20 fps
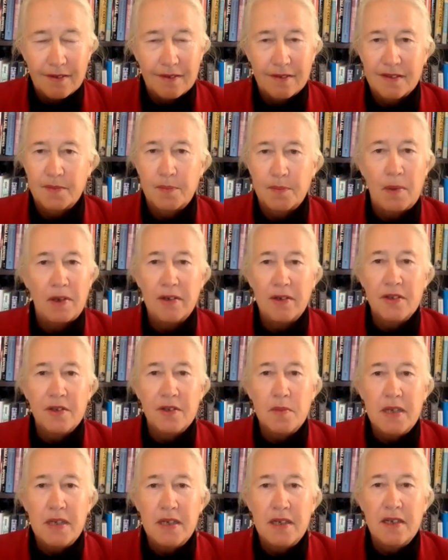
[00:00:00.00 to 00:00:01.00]
smarter than
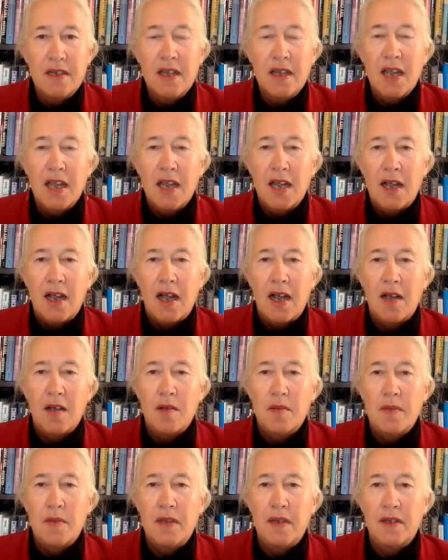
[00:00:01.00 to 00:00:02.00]
me
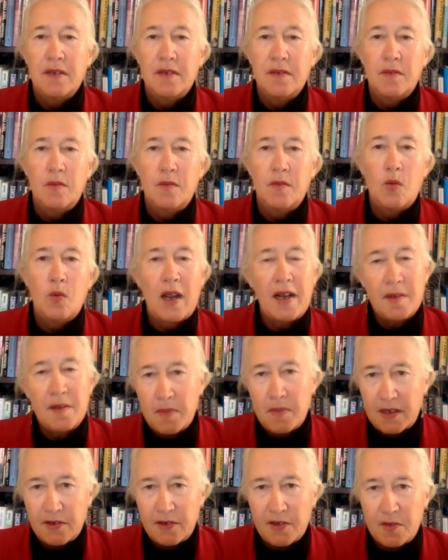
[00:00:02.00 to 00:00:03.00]
um, and write
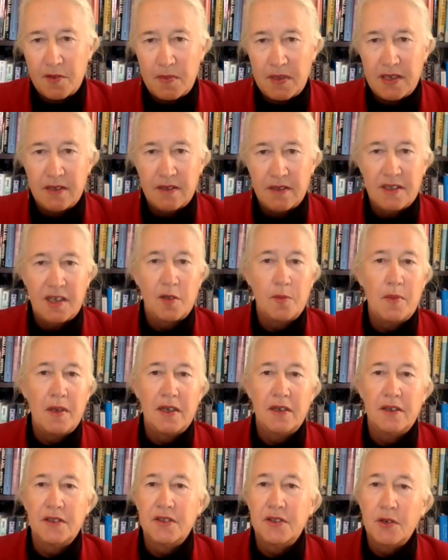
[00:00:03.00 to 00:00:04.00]
better than me and tell
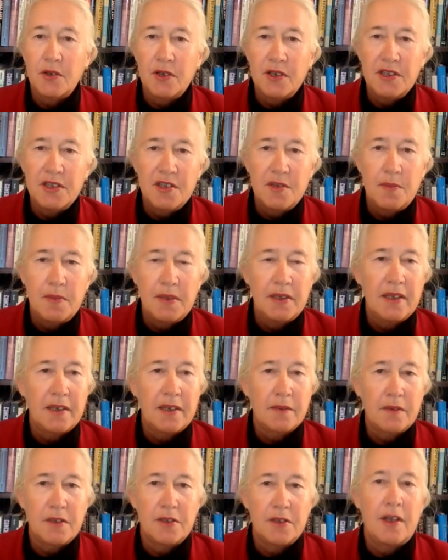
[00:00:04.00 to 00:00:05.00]
better stories than me,
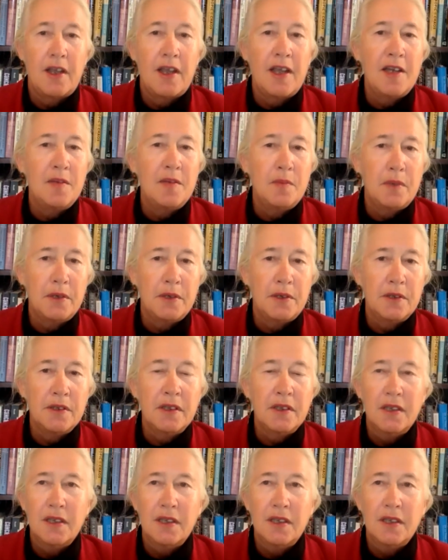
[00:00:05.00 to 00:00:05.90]
like Richard Heinberg,